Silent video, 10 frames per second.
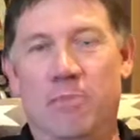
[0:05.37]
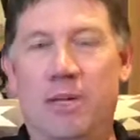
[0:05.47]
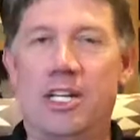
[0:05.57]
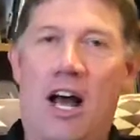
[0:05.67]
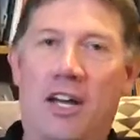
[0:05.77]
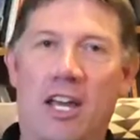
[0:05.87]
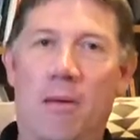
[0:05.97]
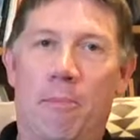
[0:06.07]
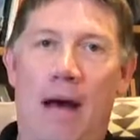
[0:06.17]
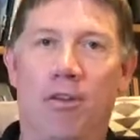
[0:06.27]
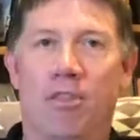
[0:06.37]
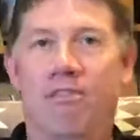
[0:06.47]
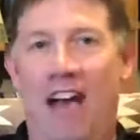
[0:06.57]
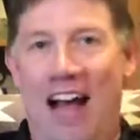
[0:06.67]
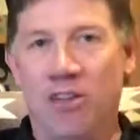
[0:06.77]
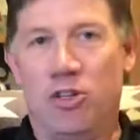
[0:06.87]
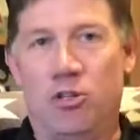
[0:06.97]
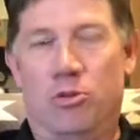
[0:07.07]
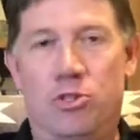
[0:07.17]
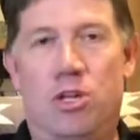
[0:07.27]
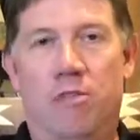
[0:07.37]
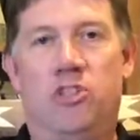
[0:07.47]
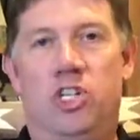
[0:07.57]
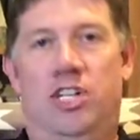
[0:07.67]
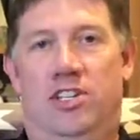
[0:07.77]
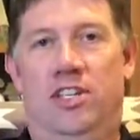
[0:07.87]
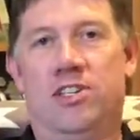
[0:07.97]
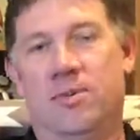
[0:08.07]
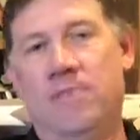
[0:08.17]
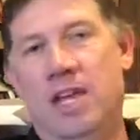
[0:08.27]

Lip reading: been talking about the values of Jesus